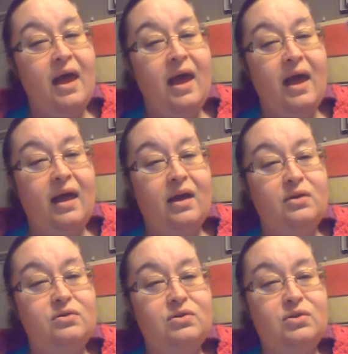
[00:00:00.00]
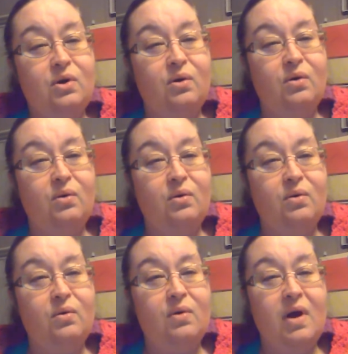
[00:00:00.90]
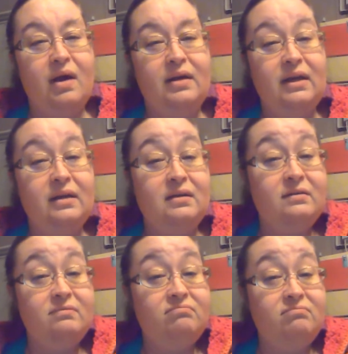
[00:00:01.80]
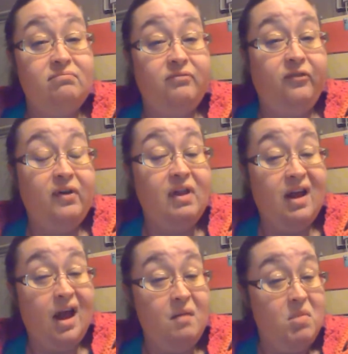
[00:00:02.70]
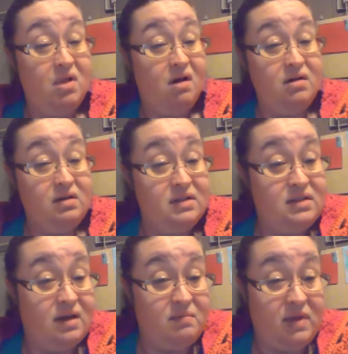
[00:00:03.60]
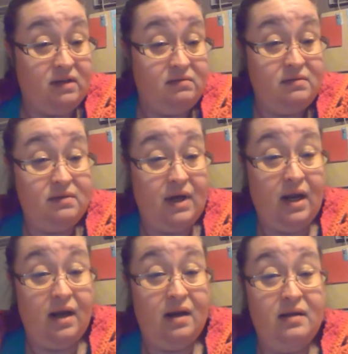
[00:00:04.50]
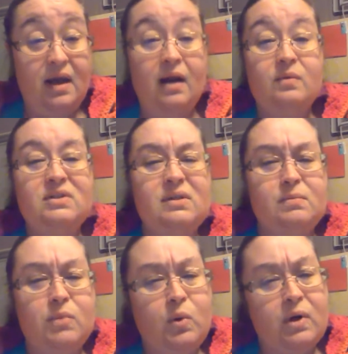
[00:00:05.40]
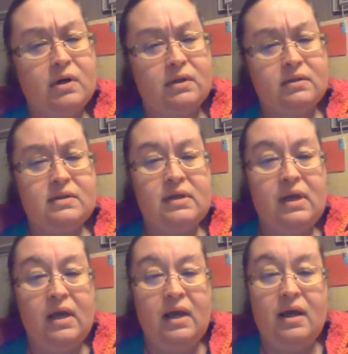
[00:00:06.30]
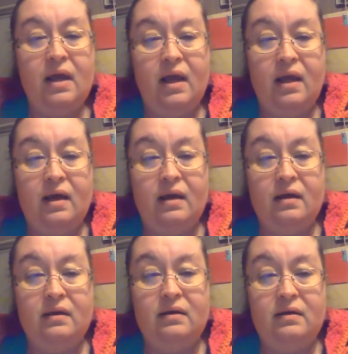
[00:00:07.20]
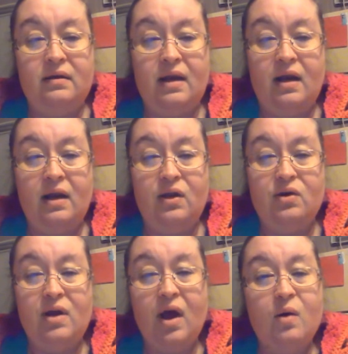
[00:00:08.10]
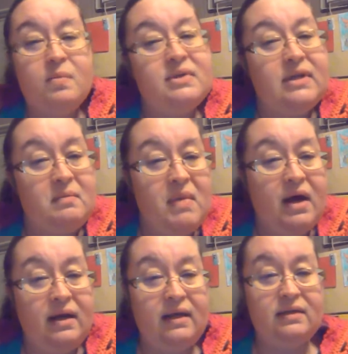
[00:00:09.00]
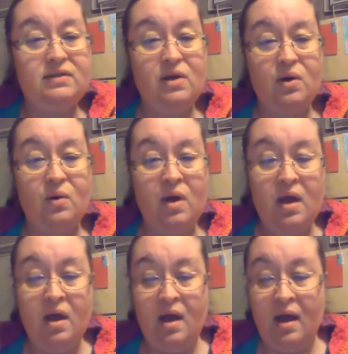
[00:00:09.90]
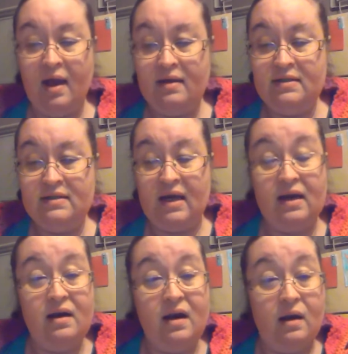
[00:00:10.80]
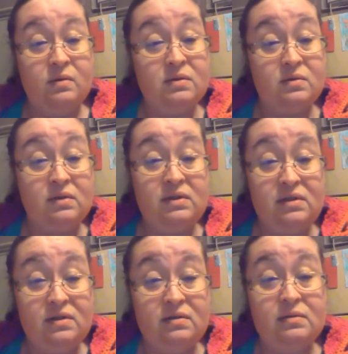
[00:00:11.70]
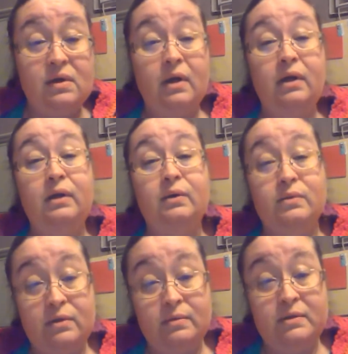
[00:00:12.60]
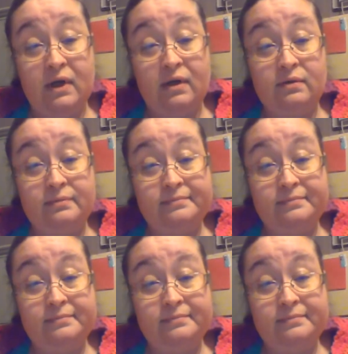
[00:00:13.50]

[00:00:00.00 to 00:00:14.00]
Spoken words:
And so I needed to feel like I belonged to something and that I was important and that I could help somebody. So I decided I was going to do a YouTube channel.